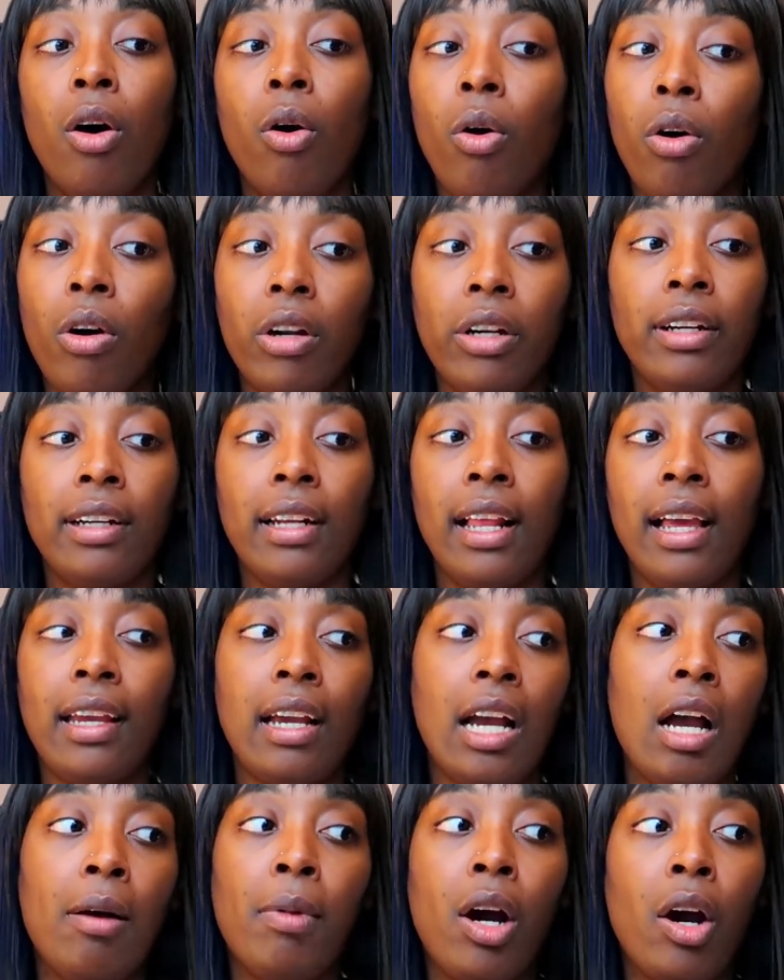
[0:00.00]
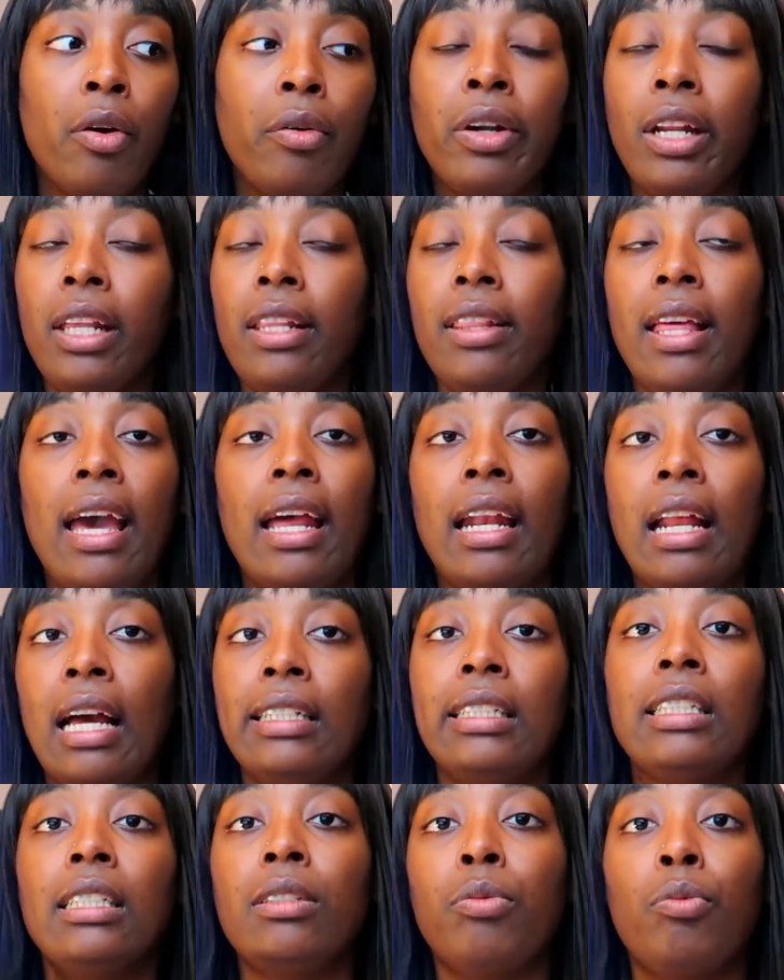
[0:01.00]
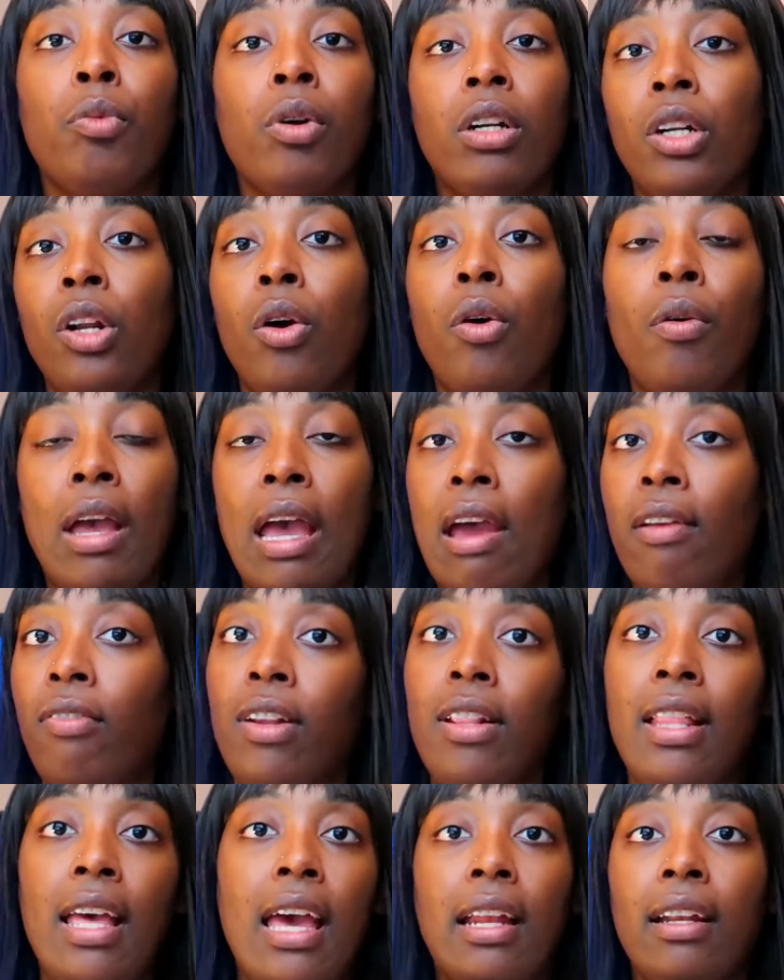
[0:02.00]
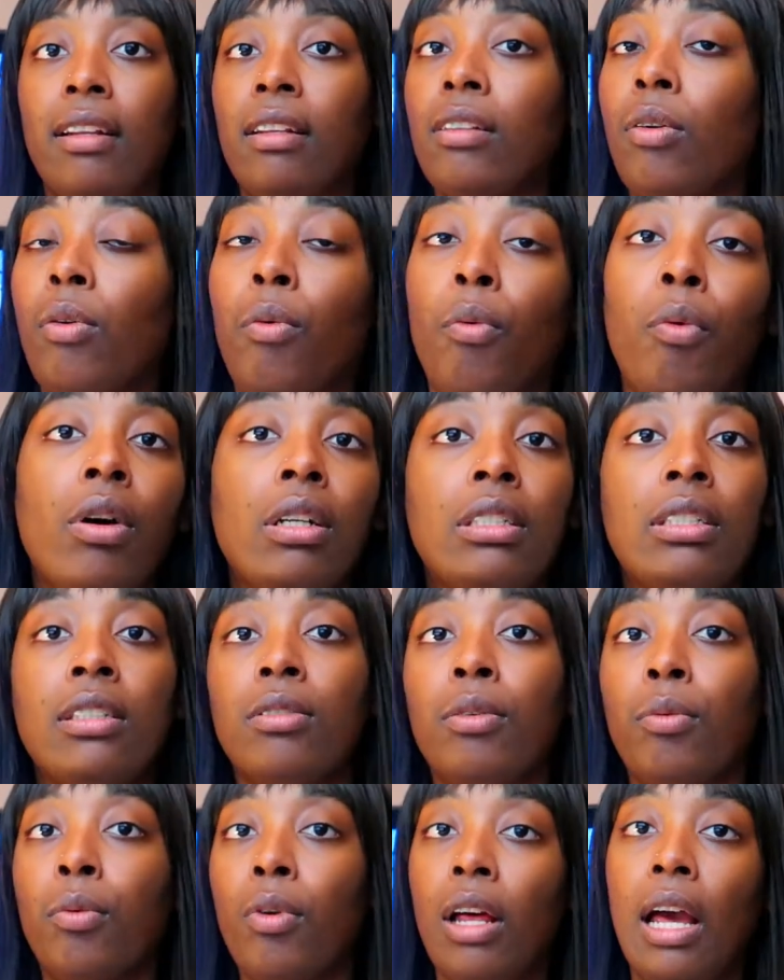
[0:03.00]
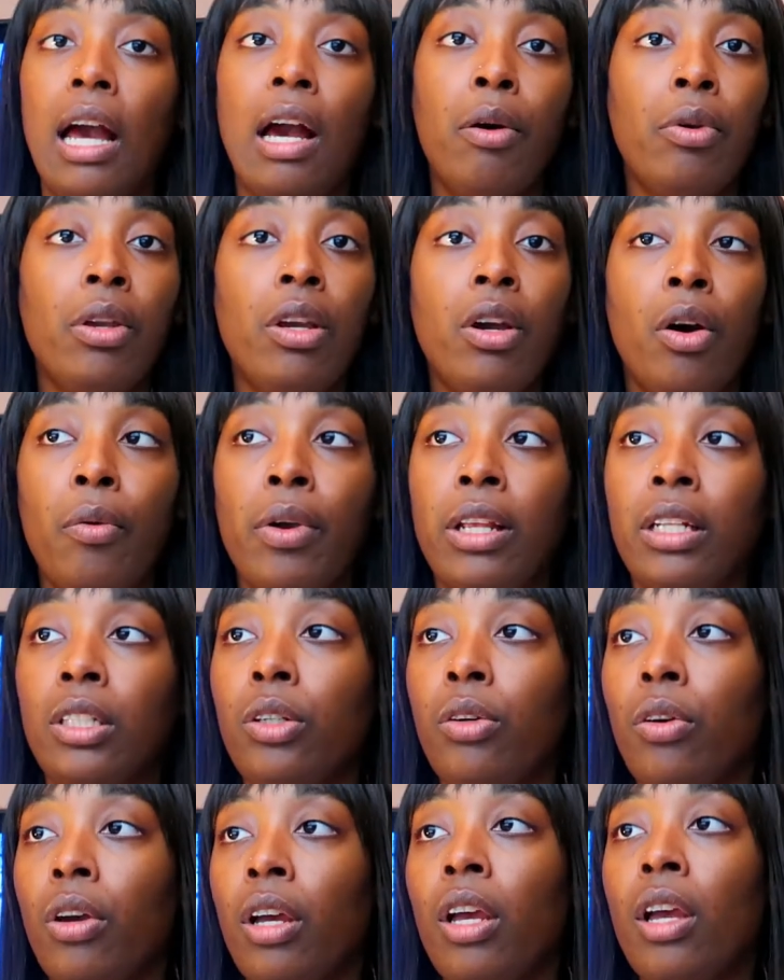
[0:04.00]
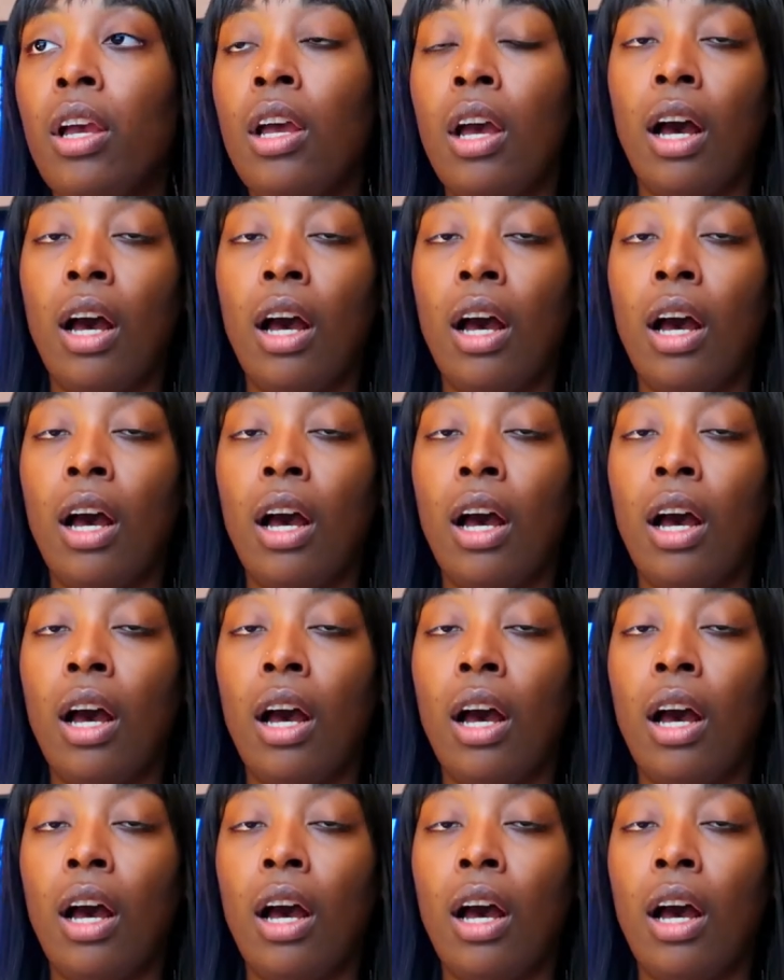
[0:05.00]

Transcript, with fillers: Or you're like, I'm already that. I just want to know after that, what's what, how we go into it.